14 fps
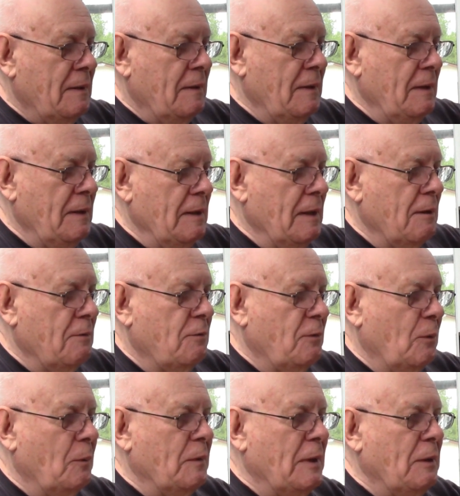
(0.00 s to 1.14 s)
The
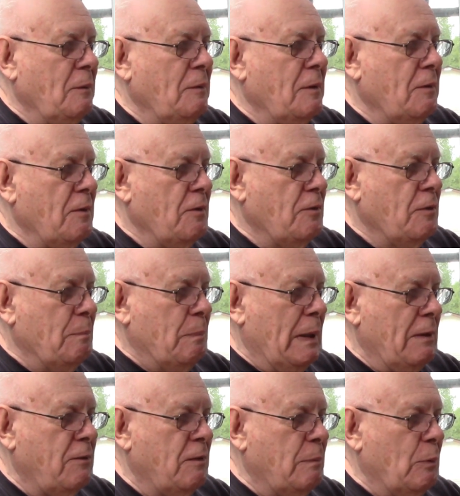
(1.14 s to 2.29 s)
fold-out
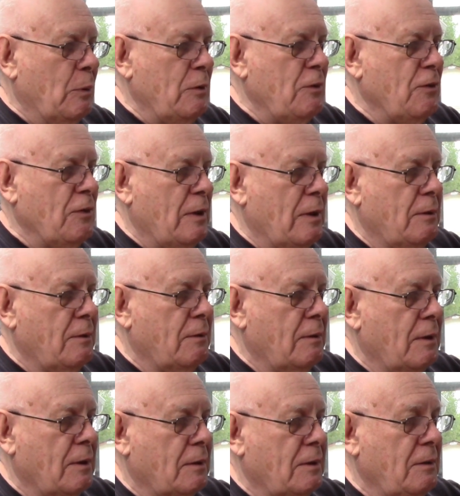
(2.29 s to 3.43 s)
pot supports
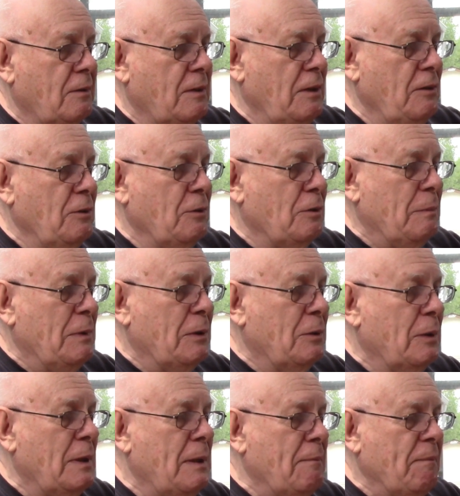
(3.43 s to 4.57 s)
are continue to be
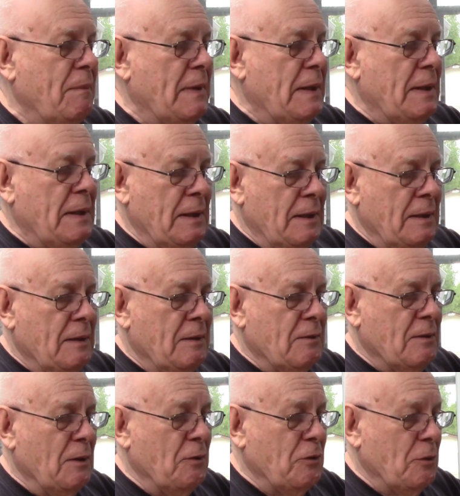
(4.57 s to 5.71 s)
good. It's
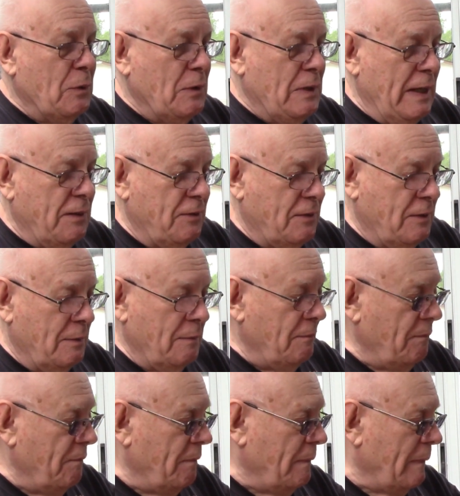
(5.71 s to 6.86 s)
also a test,
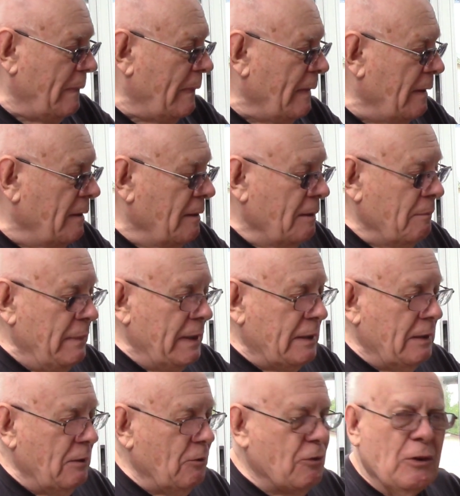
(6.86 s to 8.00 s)

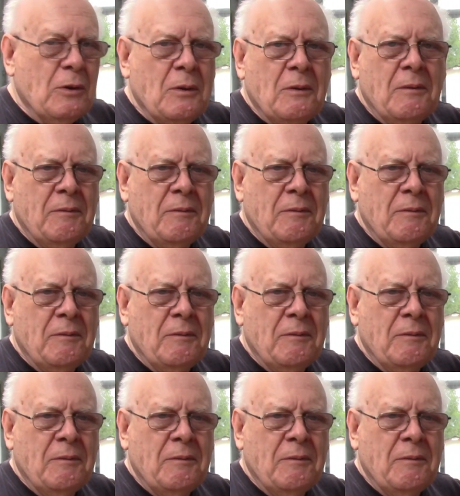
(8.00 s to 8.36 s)
making sure